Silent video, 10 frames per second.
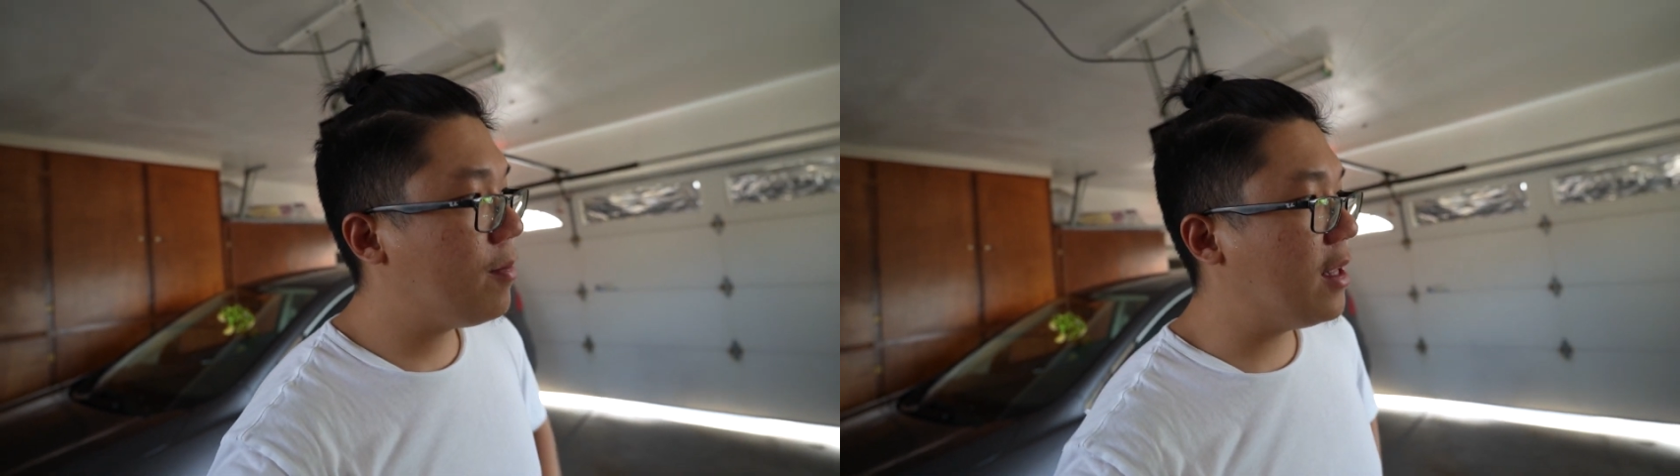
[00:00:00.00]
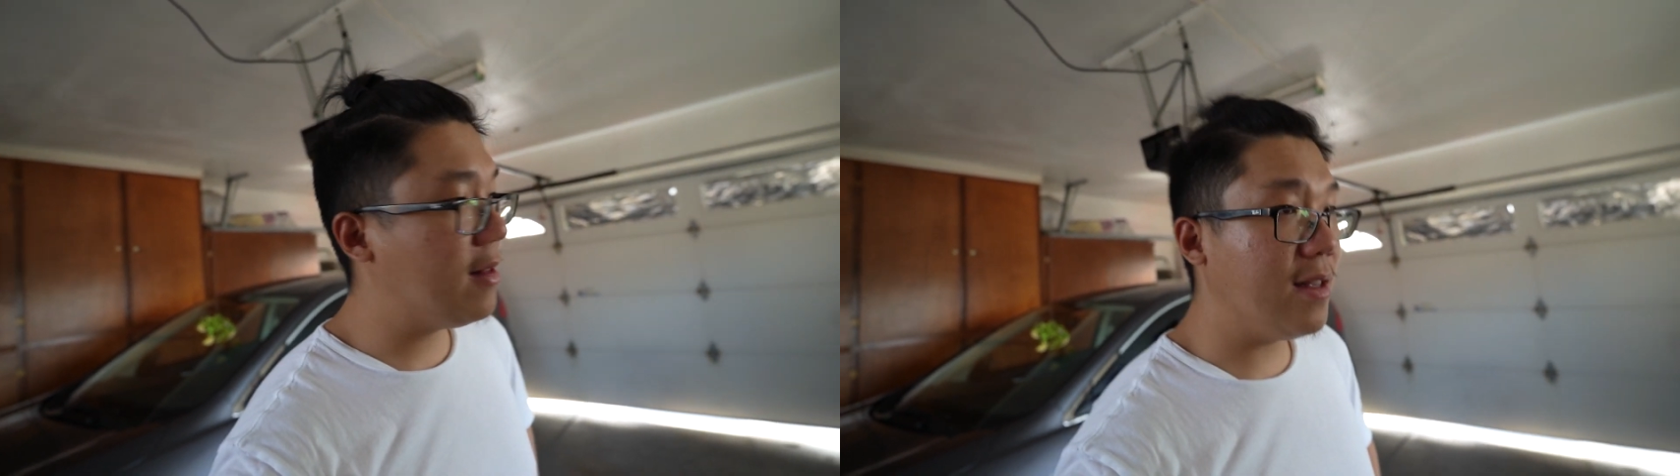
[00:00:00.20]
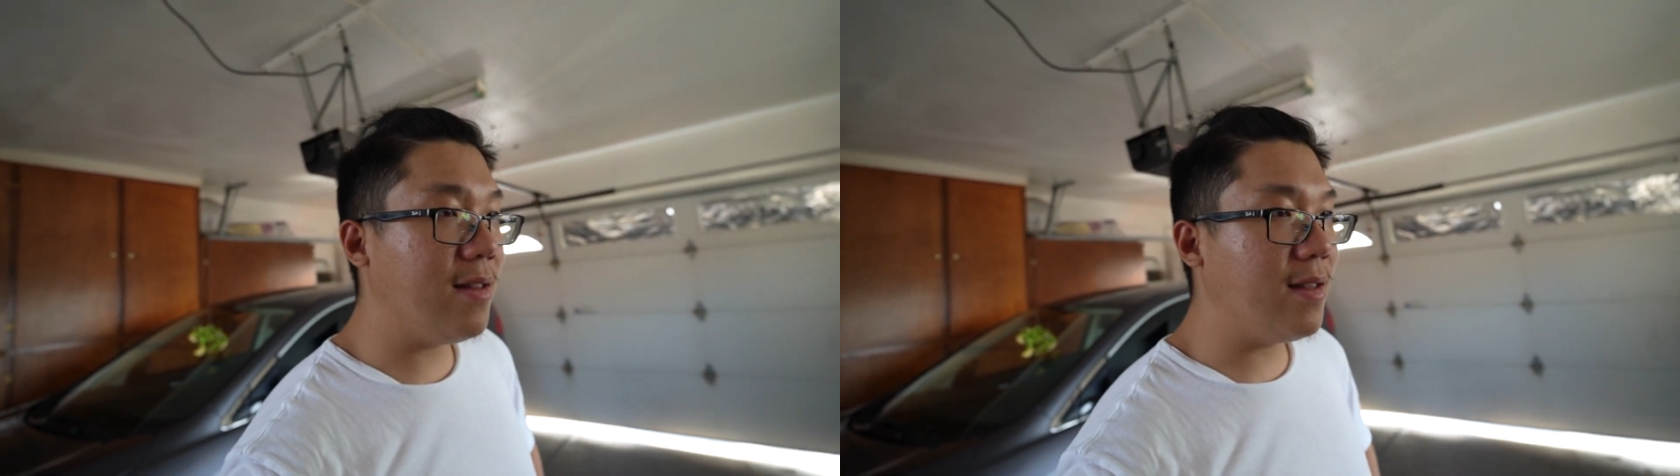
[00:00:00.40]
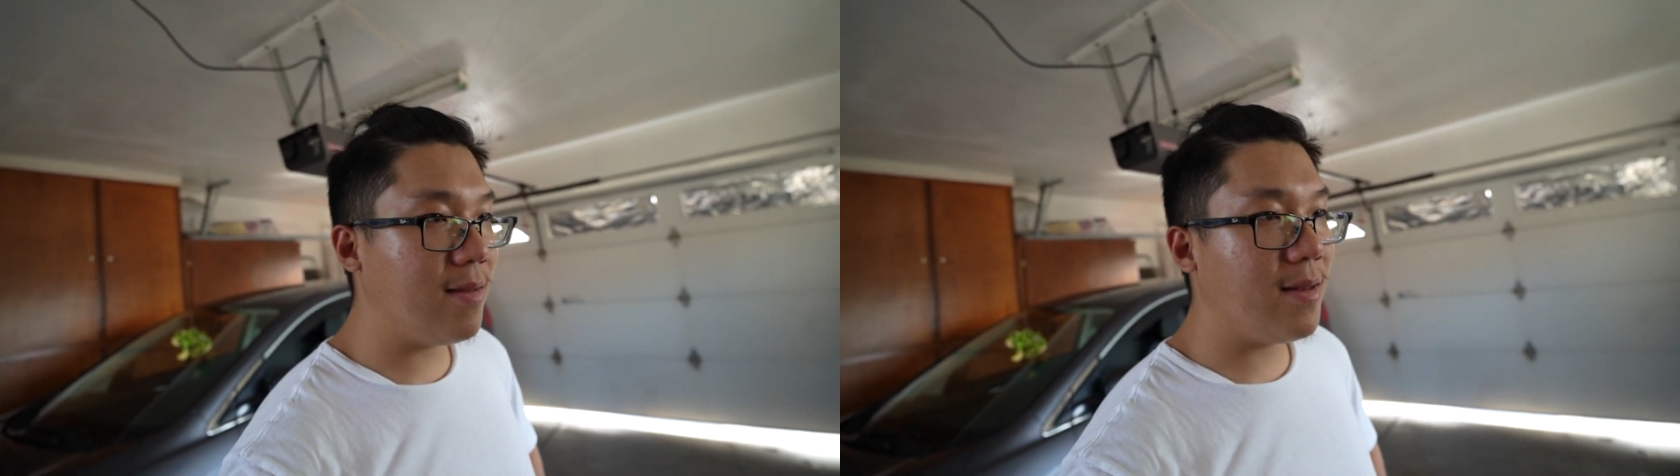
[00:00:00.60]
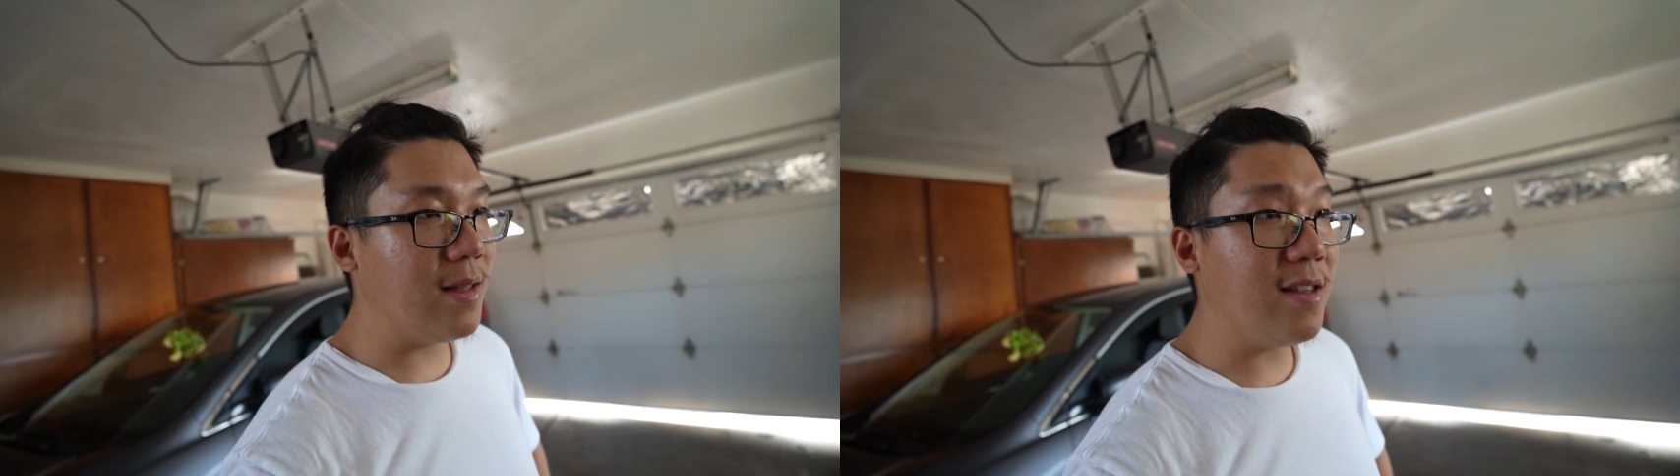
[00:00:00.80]

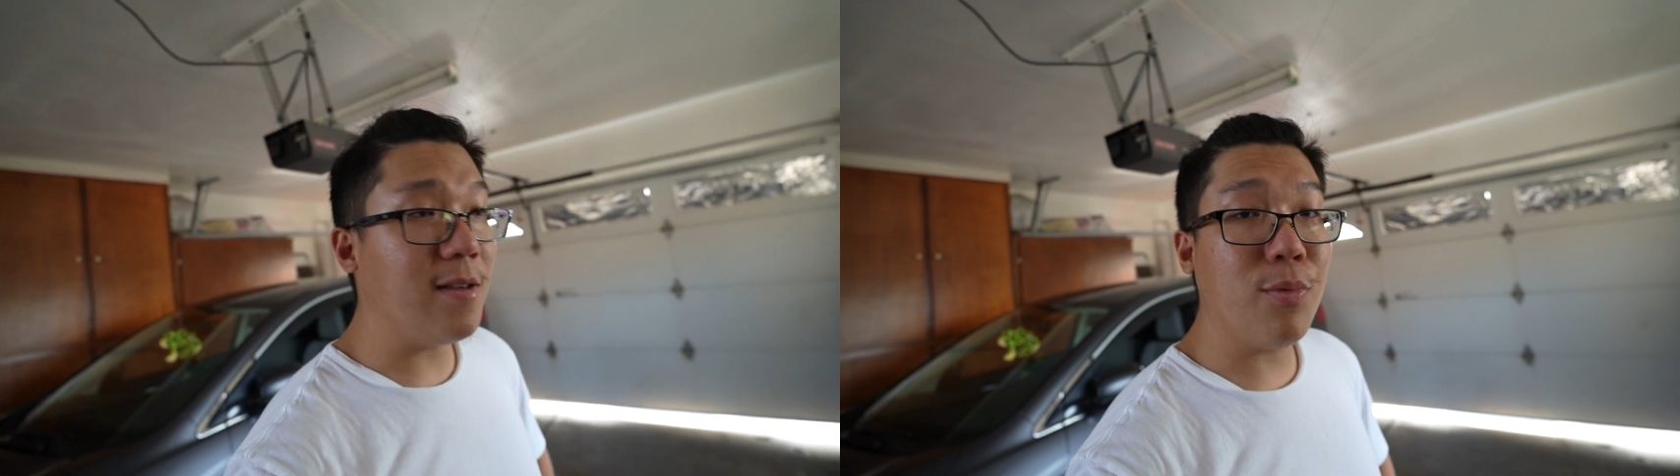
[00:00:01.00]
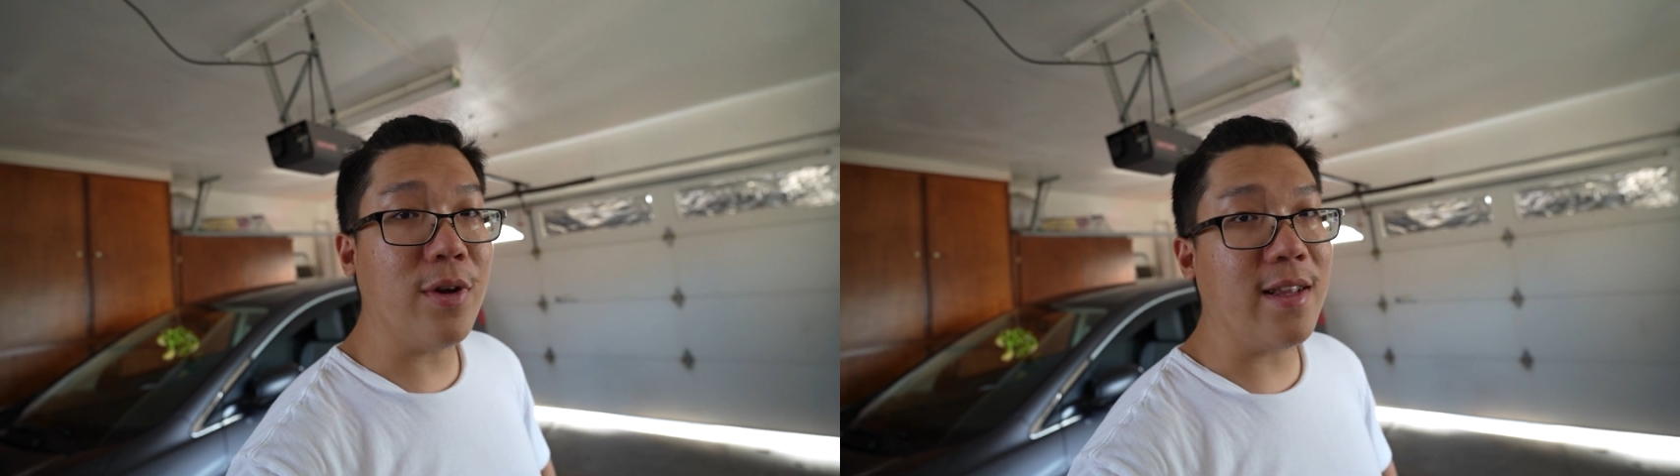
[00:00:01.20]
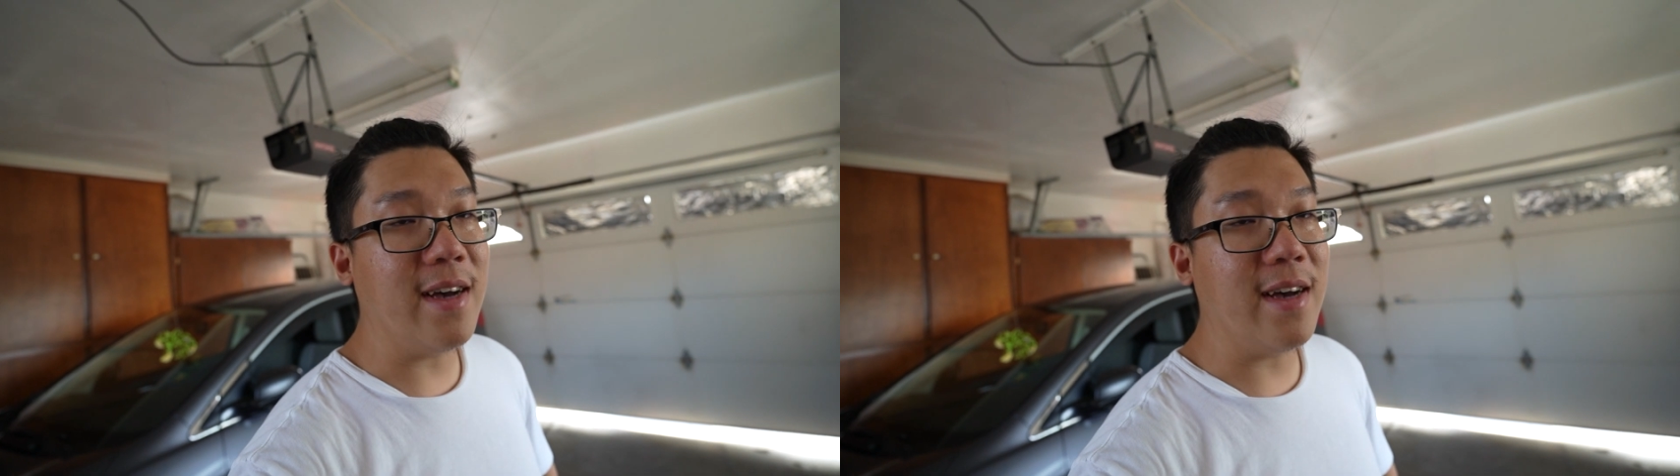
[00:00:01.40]
this is pretty